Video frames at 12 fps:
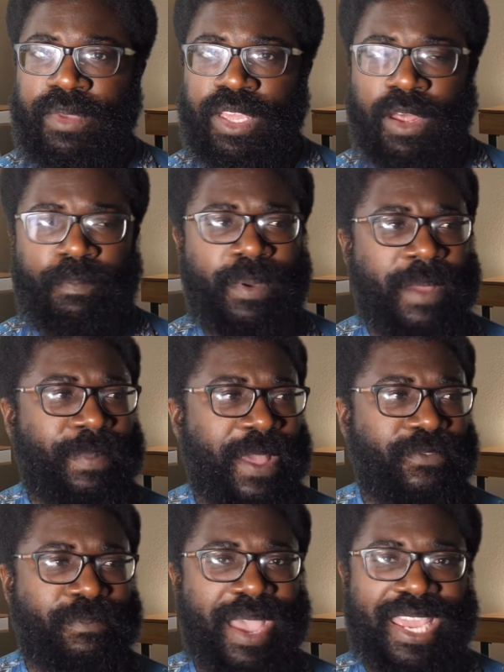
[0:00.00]
You know, playing
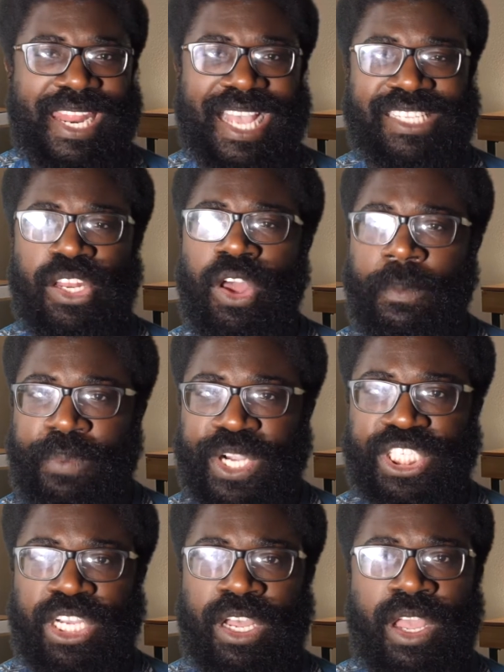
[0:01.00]
for Man United is a lot of
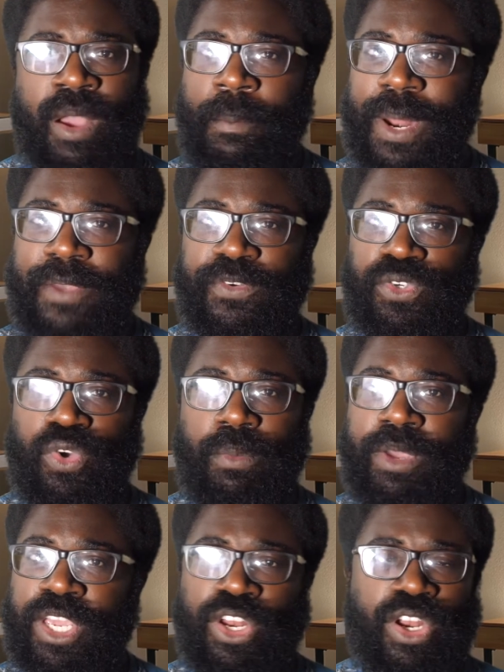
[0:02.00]
pressure. Playing for
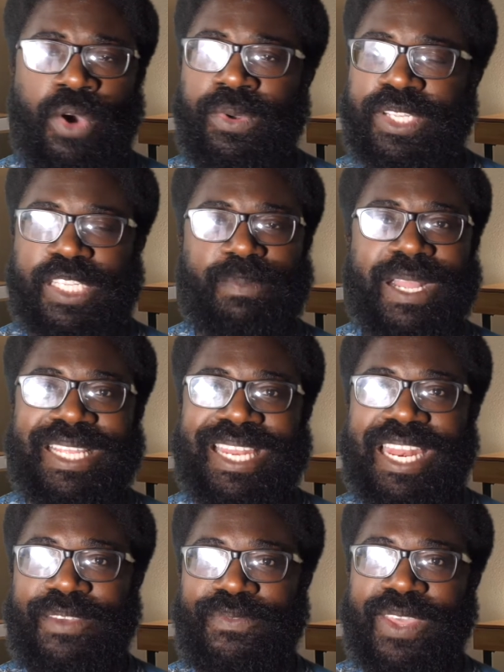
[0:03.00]
Dortmund, no one's expecting
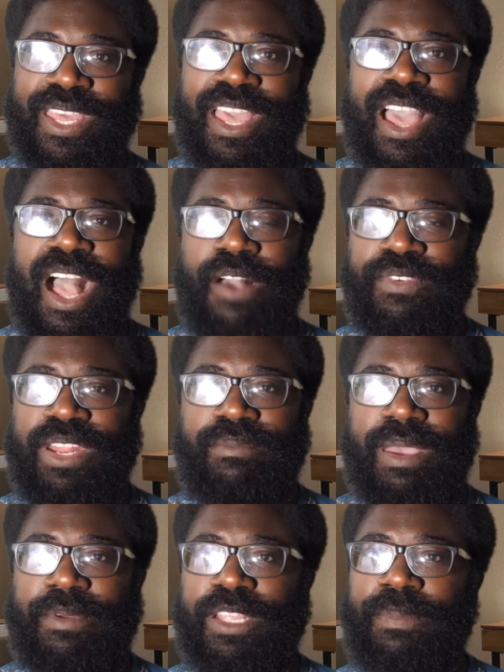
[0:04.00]
anything other than
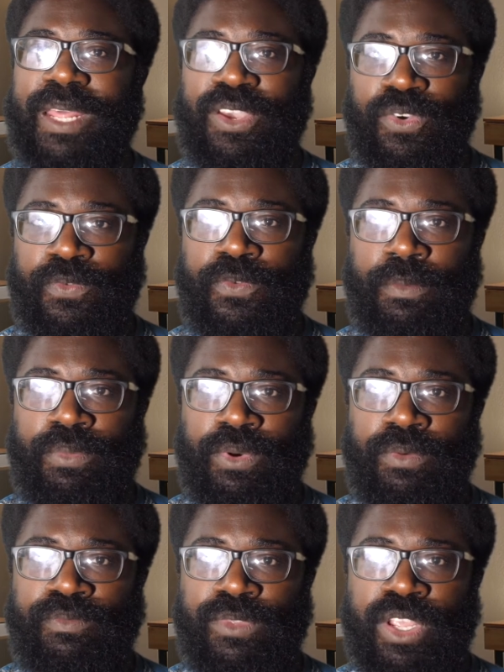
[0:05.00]
maybe to play good
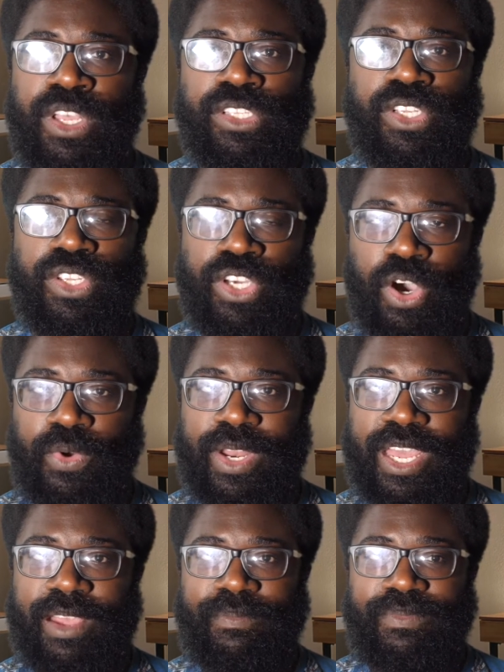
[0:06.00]
football. So you go
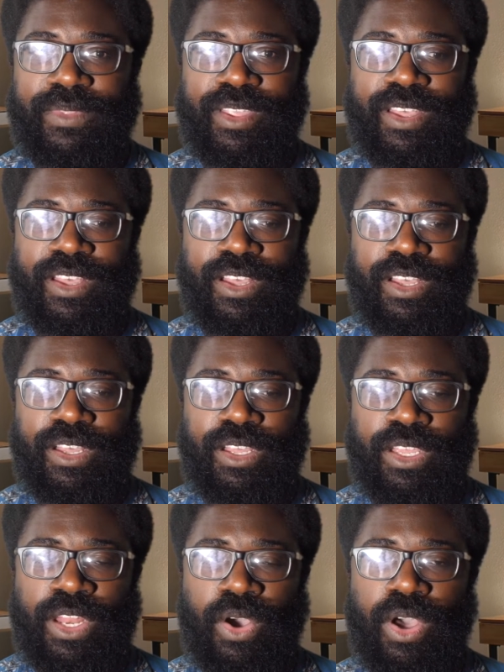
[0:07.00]
there,
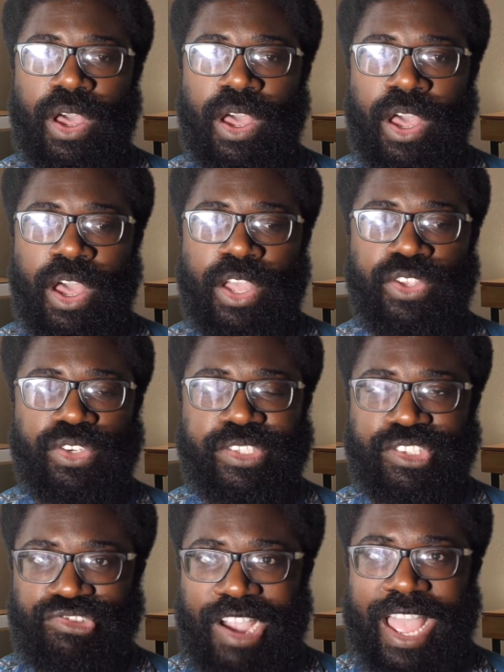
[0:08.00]
you know, earn your
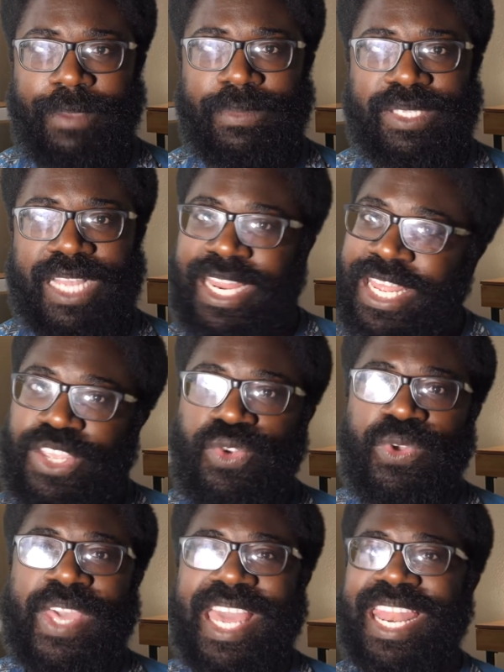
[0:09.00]
stripes, and then
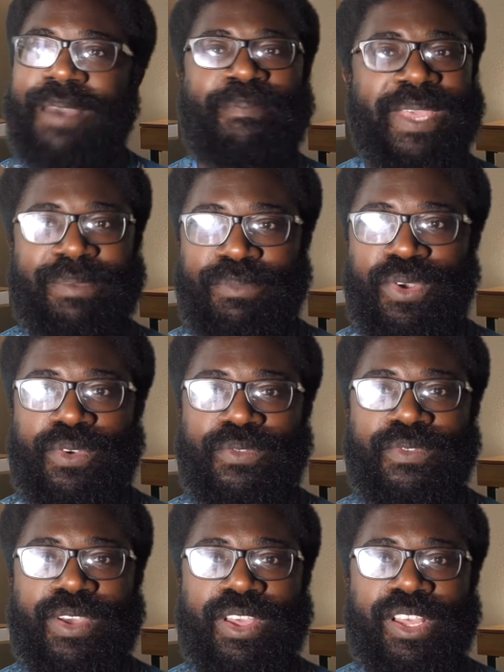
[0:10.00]
you get that big move.